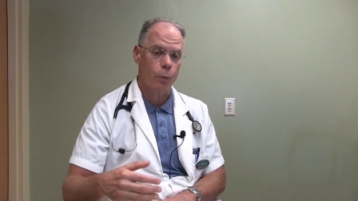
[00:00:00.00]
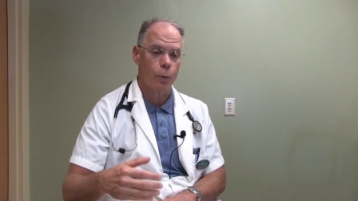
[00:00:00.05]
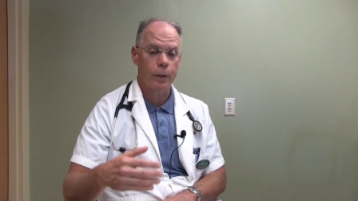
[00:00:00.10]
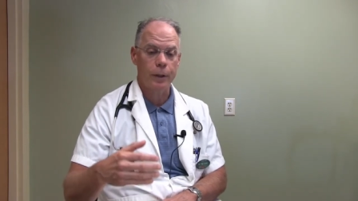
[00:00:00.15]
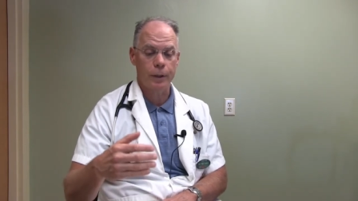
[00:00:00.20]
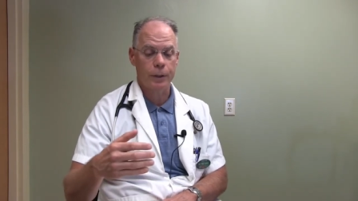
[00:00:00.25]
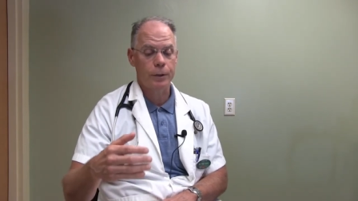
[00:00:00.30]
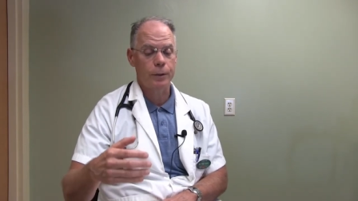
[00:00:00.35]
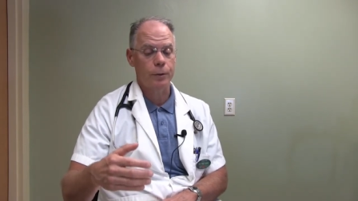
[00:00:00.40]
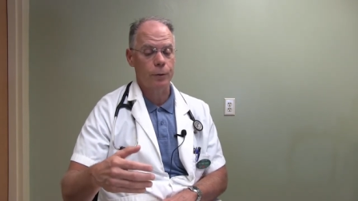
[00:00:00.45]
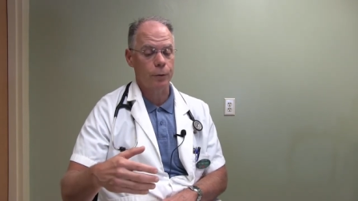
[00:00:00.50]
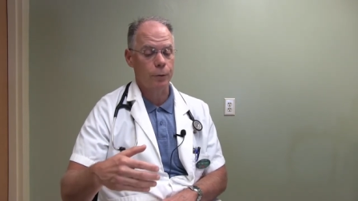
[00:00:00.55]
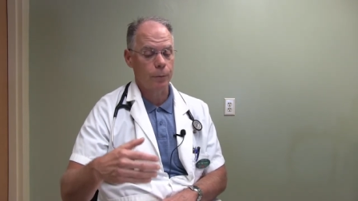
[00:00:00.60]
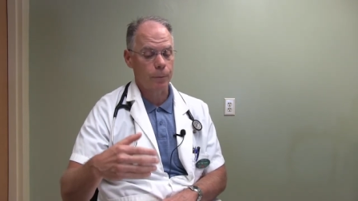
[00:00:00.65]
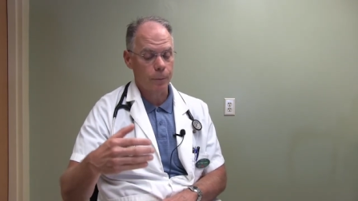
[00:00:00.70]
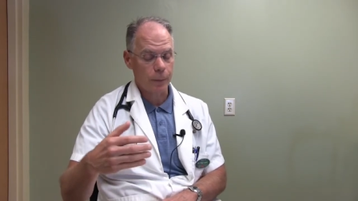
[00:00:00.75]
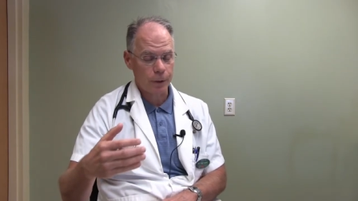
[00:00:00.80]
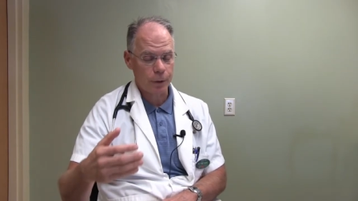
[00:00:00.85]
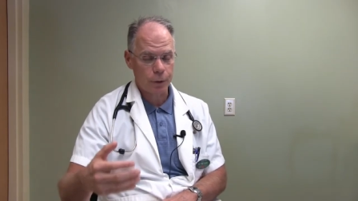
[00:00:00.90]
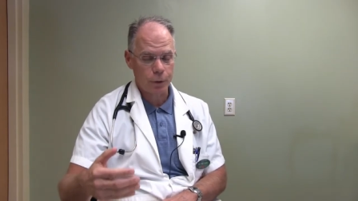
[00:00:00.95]
One is to
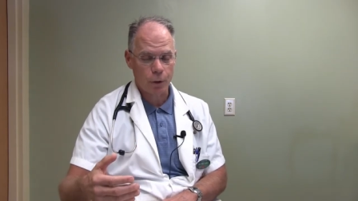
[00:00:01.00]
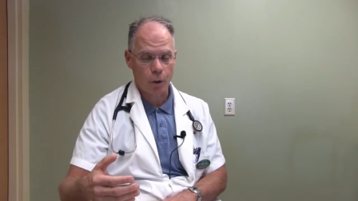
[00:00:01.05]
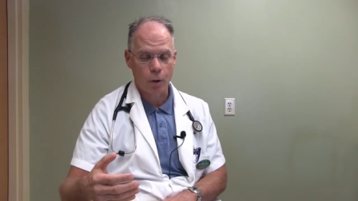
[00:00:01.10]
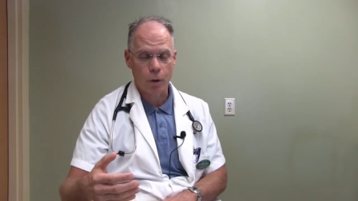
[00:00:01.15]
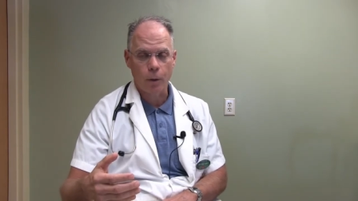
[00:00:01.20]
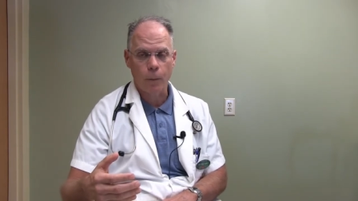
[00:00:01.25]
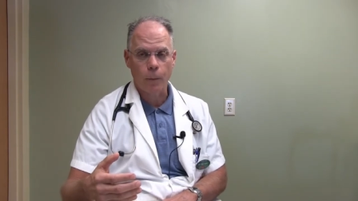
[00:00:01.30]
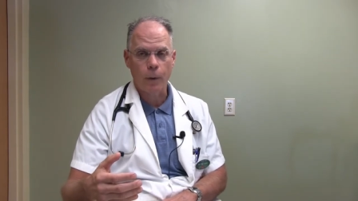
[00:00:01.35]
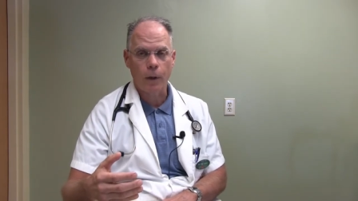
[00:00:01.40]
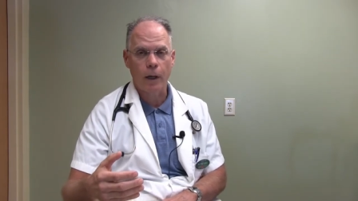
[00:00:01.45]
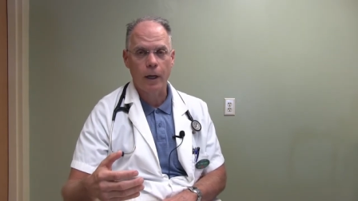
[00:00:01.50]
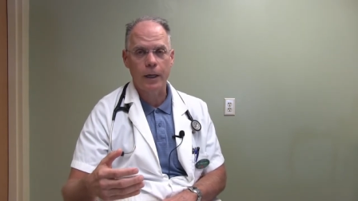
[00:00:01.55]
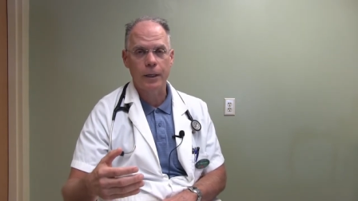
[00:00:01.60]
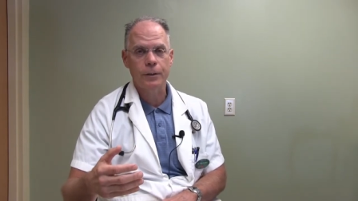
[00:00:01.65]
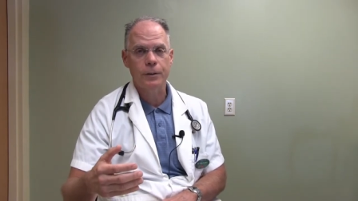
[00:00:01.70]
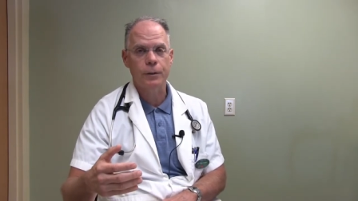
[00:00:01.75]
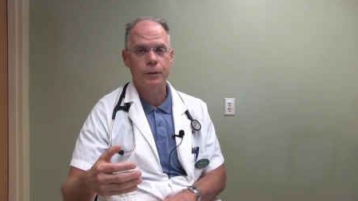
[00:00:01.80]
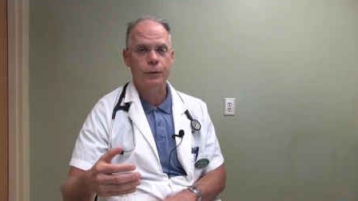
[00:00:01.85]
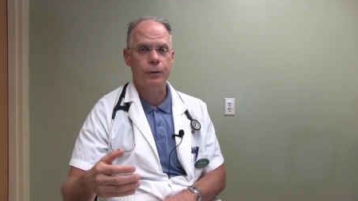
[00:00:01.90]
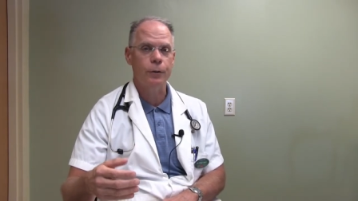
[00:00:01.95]
make sure our
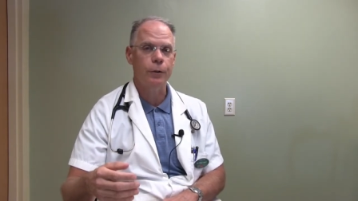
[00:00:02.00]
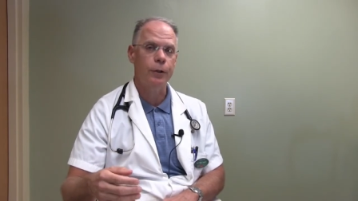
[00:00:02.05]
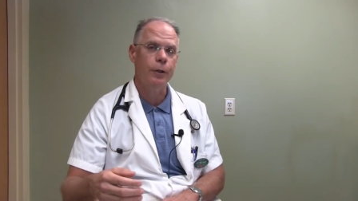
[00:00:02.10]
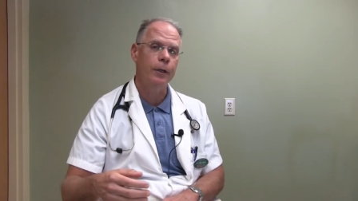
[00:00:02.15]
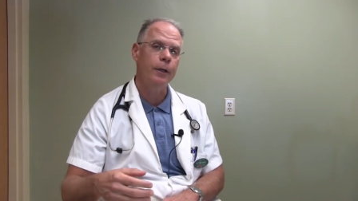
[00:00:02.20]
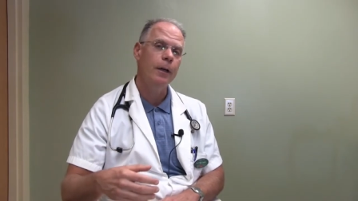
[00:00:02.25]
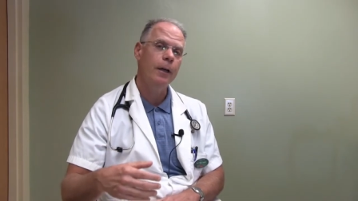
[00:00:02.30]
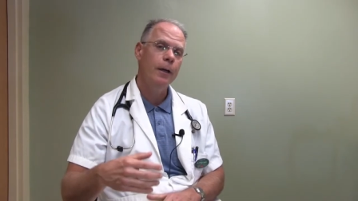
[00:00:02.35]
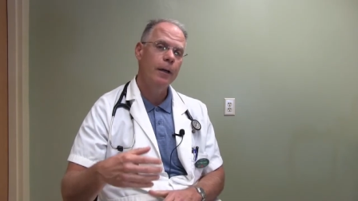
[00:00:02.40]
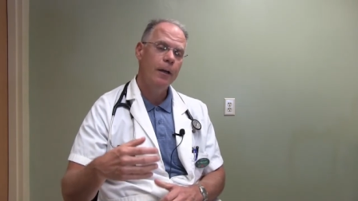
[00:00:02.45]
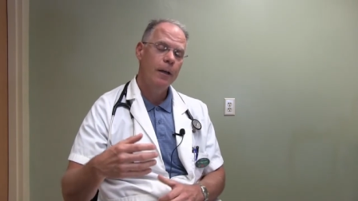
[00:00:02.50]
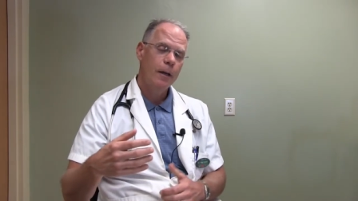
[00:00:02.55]
compliance is good,